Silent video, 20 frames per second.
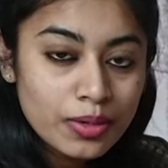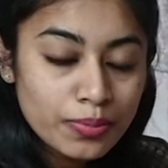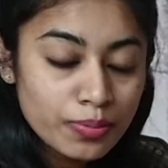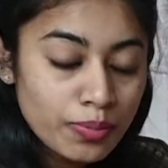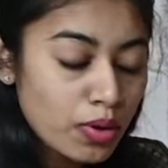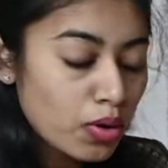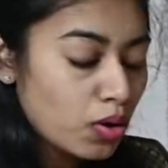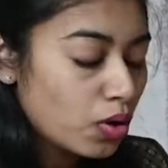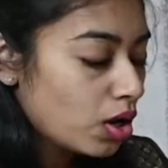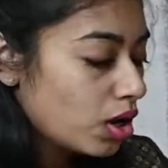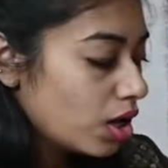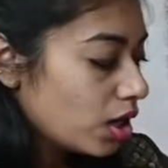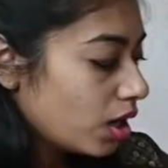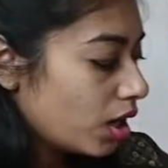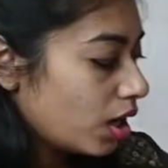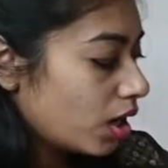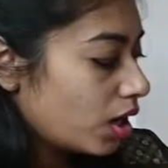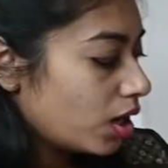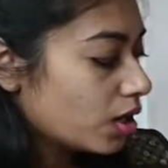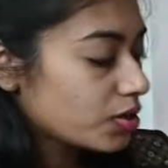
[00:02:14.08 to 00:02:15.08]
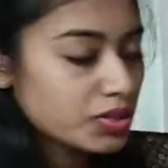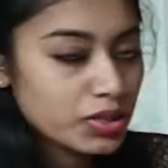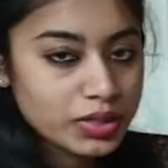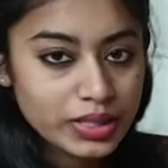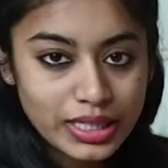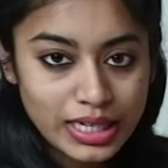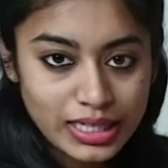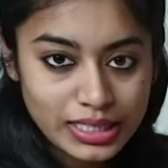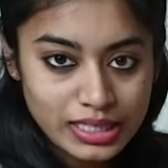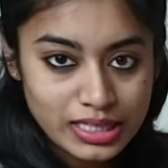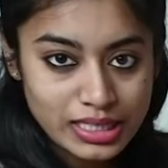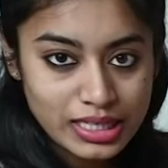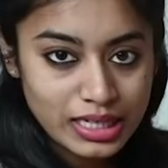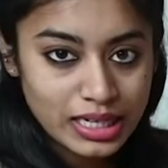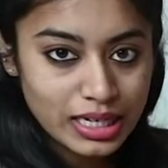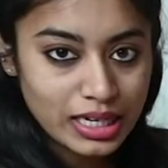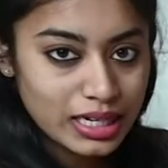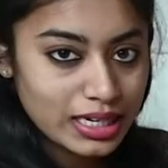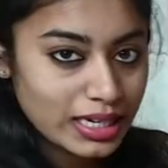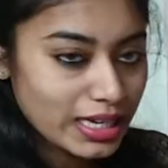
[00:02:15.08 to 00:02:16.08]
more. So yes,
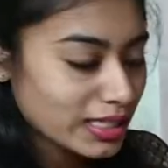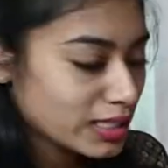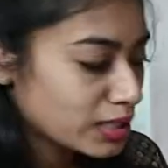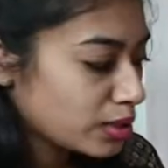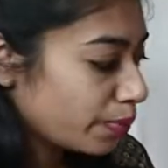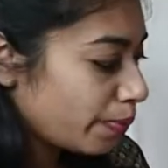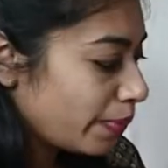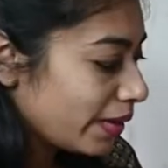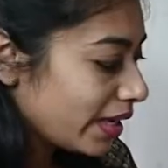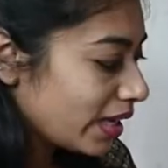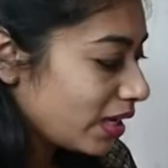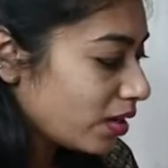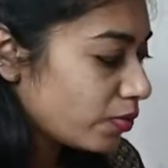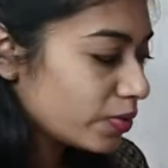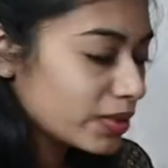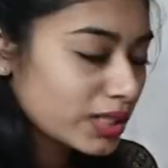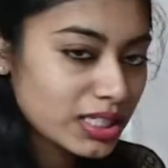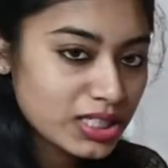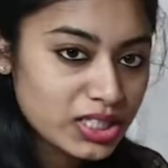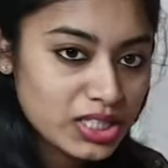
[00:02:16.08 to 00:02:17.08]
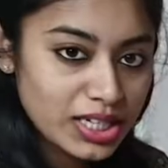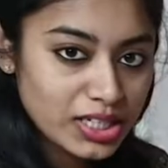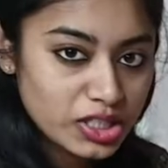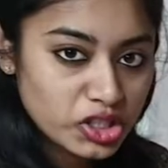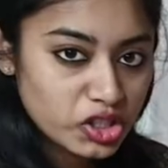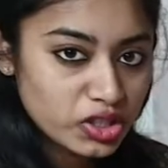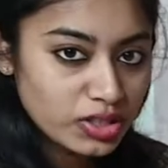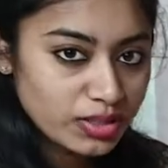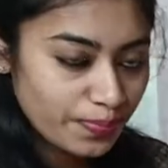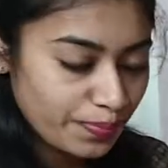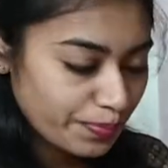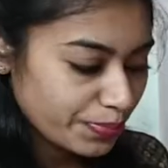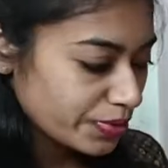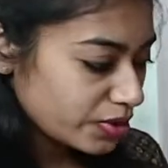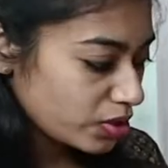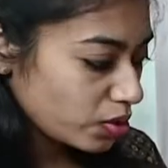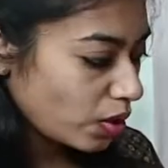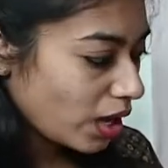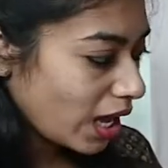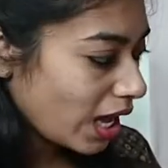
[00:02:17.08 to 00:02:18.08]
let's begin with the session.
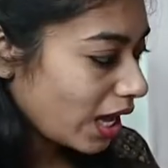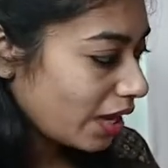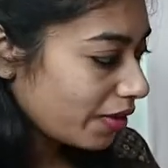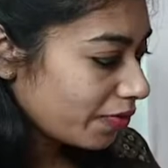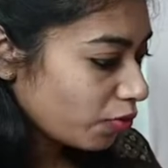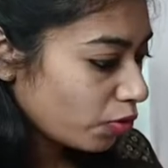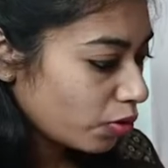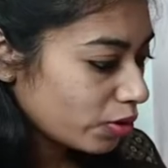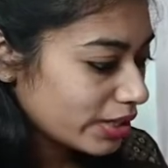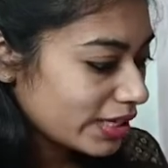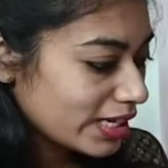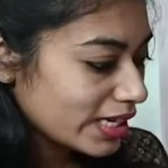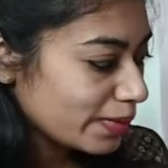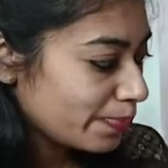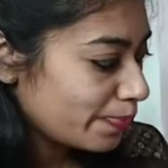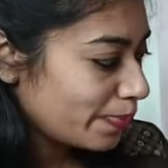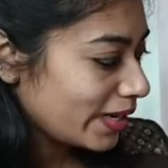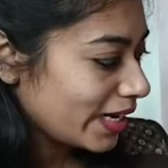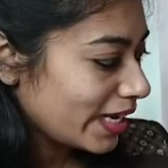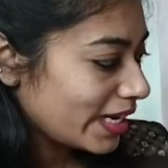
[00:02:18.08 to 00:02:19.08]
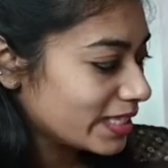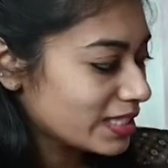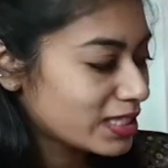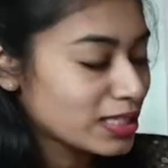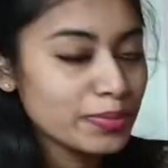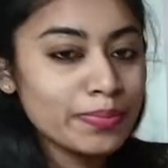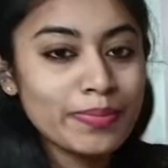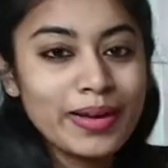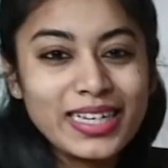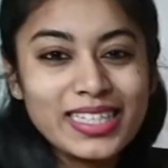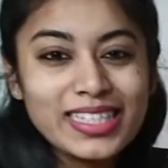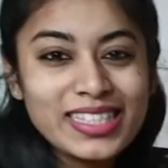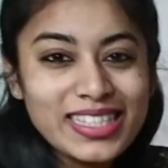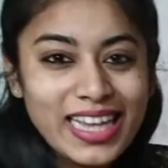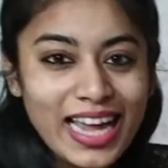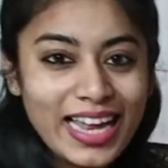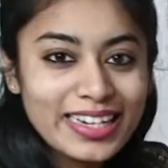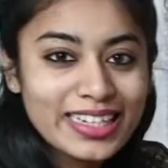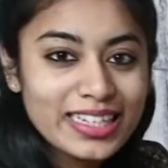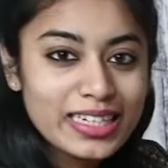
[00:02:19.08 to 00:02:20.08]
So I have already placed my
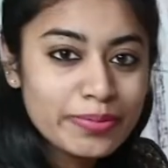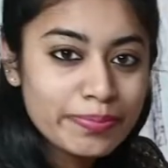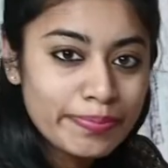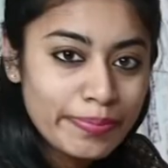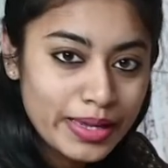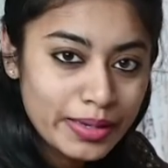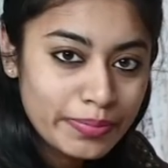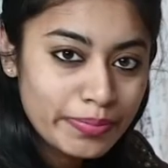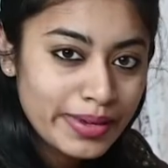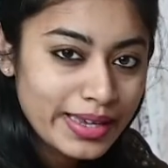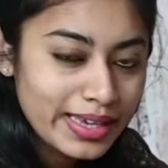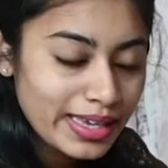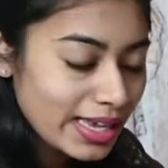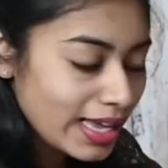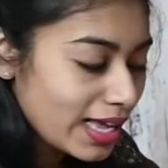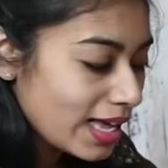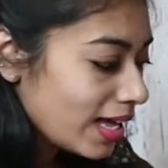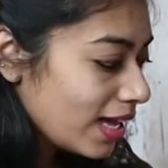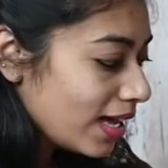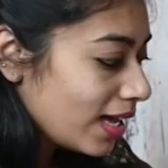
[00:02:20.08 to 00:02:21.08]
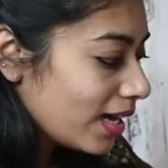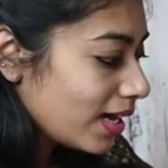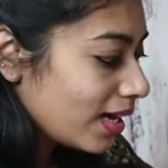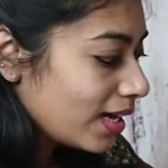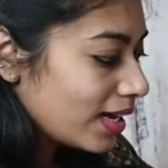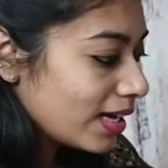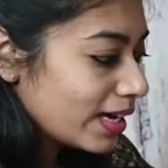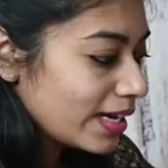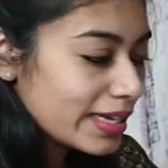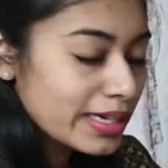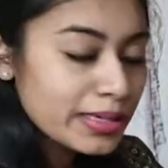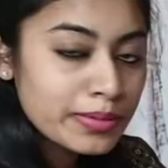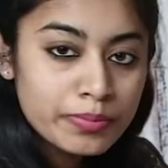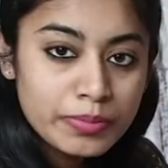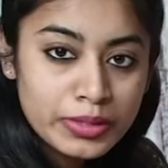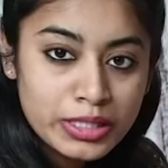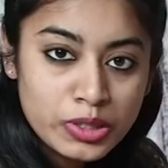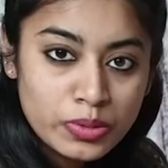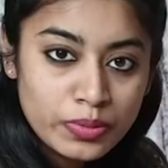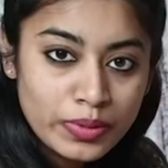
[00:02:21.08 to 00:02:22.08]
stand-in baby in
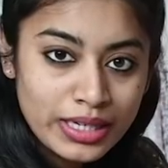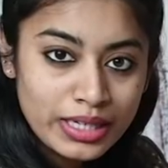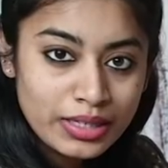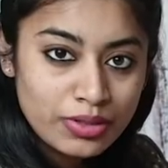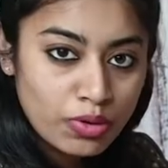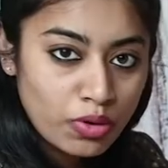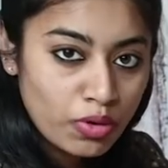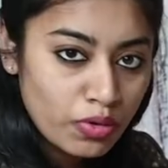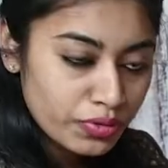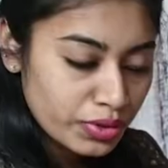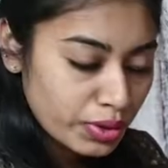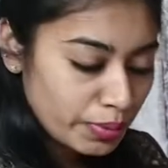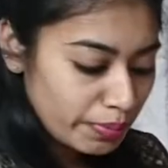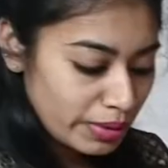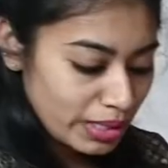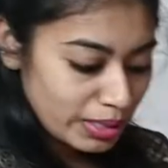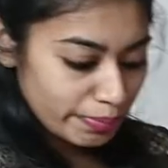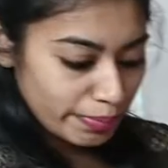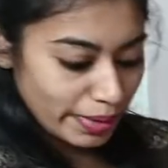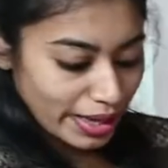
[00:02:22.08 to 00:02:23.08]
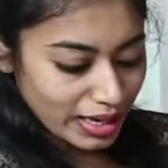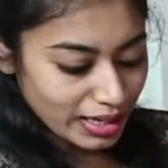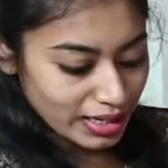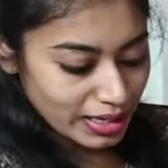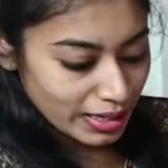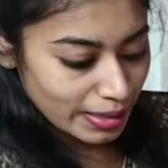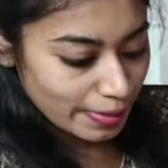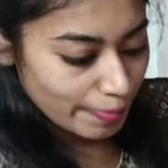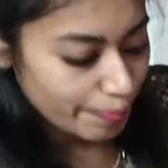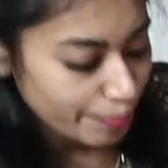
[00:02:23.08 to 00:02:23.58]
between of the beanbag.